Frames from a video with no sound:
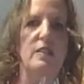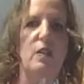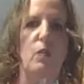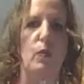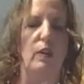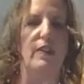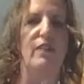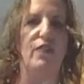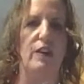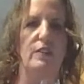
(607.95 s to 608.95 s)
It's a really
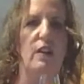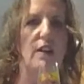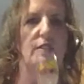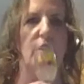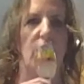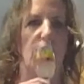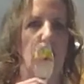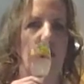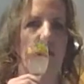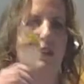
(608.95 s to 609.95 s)
fun cocktail
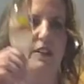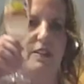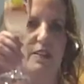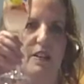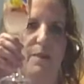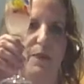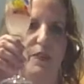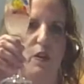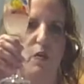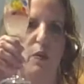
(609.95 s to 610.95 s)
and it's really easy.
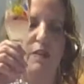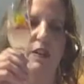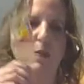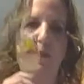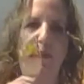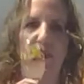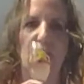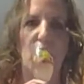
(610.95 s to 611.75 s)
So welcome.